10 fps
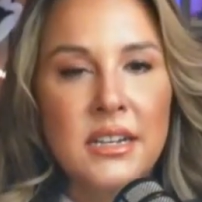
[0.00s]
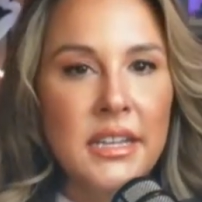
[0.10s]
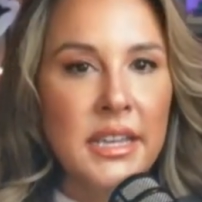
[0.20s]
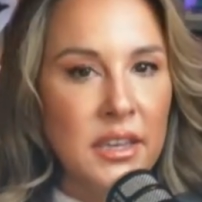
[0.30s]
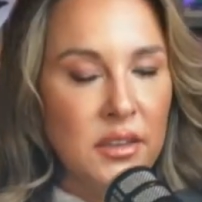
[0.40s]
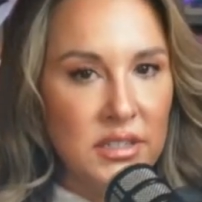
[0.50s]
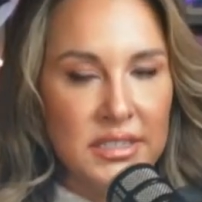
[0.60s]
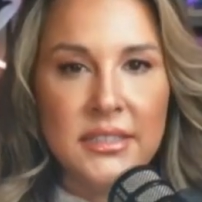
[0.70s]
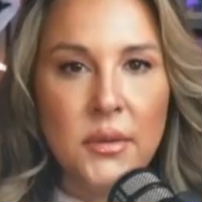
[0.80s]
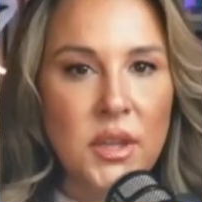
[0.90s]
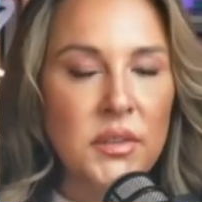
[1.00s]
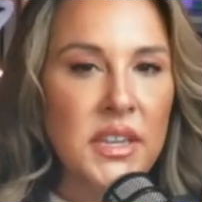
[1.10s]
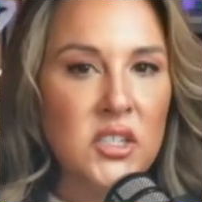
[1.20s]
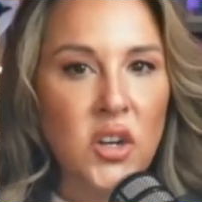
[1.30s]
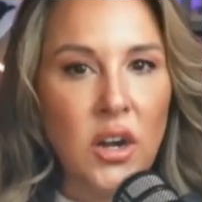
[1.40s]
He did something with
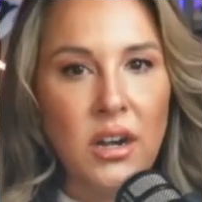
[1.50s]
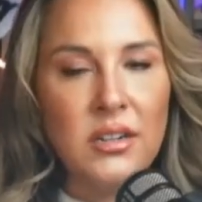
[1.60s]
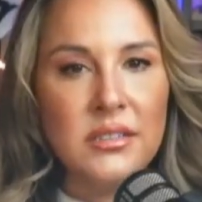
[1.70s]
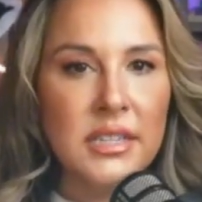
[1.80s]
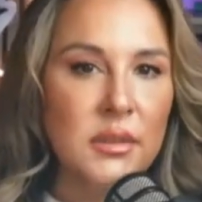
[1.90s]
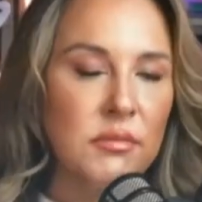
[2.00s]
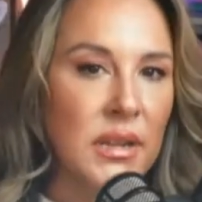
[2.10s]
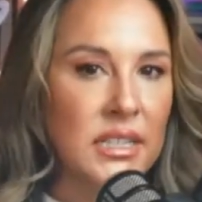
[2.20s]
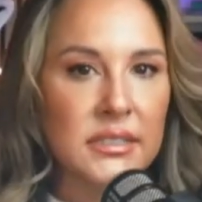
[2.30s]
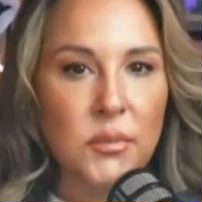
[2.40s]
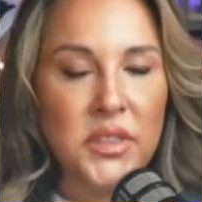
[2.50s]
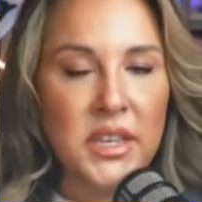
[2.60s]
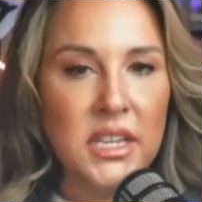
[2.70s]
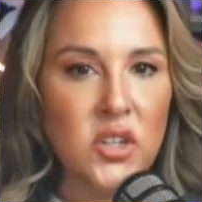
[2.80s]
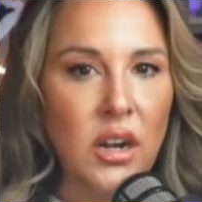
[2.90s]
HR. He messed up with
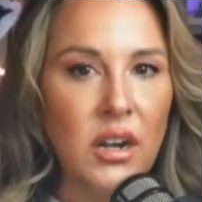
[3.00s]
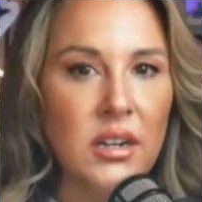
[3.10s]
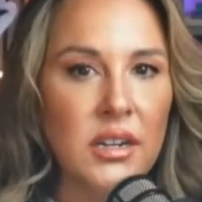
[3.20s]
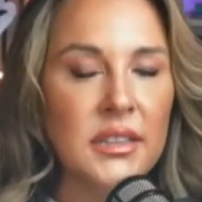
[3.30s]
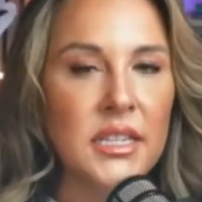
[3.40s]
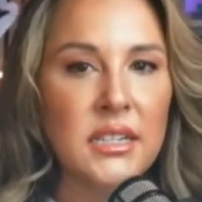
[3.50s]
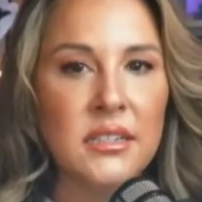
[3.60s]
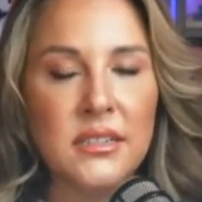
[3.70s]
HR. And then